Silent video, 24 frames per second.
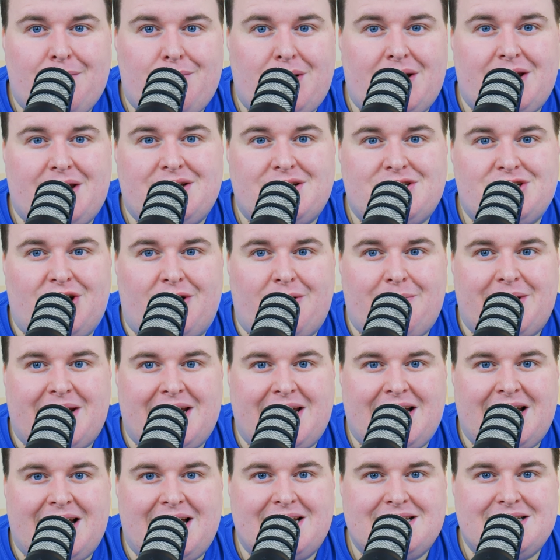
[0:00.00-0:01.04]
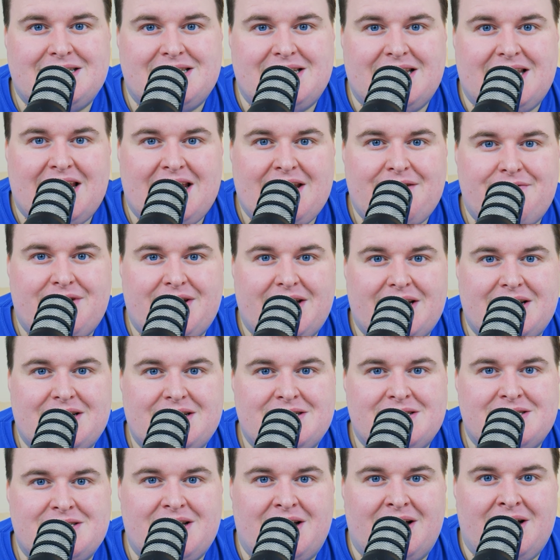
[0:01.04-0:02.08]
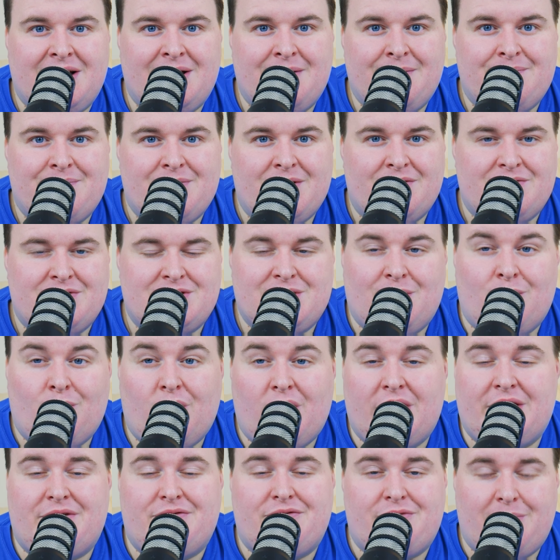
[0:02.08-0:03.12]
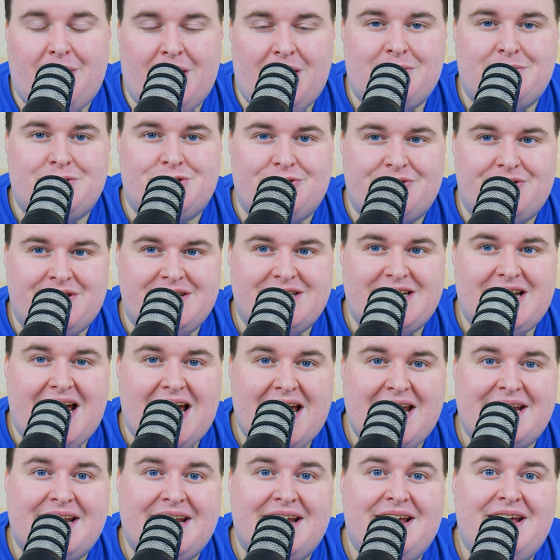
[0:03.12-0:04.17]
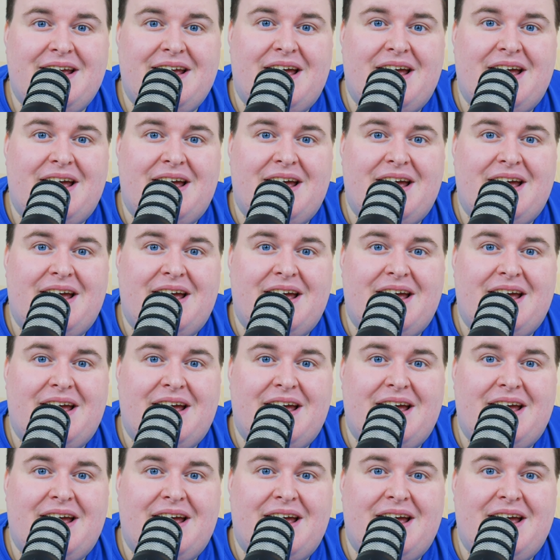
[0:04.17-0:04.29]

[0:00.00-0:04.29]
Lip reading: Plenty of time on our hands in the evenings. Obviously, I'm working from home during the day.